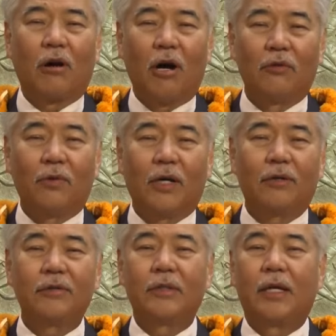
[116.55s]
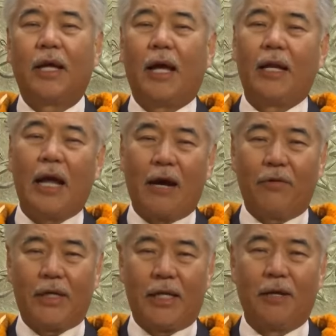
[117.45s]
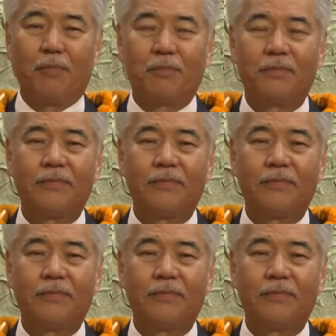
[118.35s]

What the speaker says: Caldwell and Harry Kim.